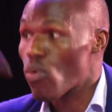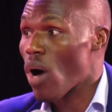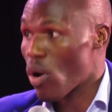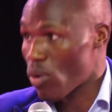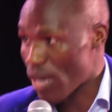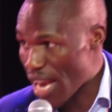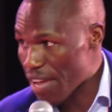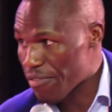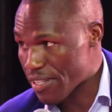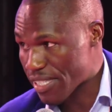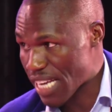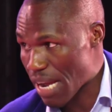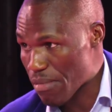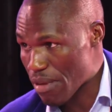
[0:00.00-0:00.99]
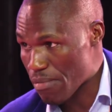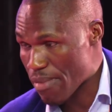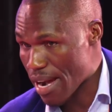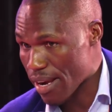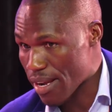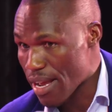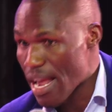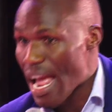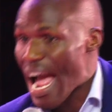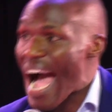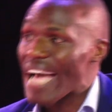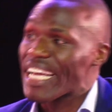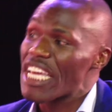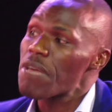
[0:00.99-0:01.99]
wow, life is coming back.
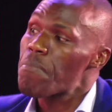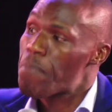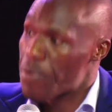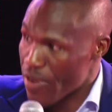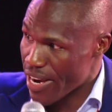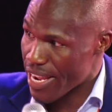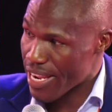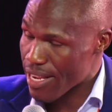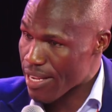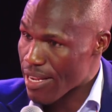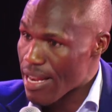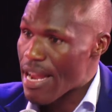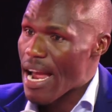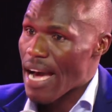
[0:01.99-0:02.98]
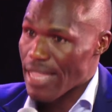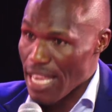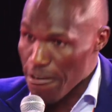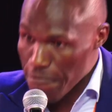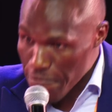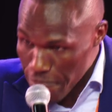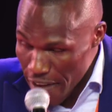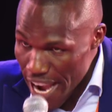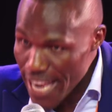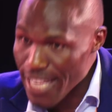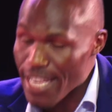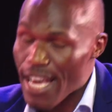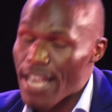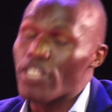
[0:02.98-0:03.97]
I keep praying, then
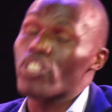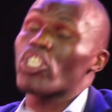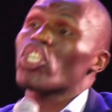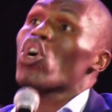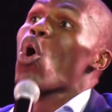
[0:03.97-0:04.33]
finally she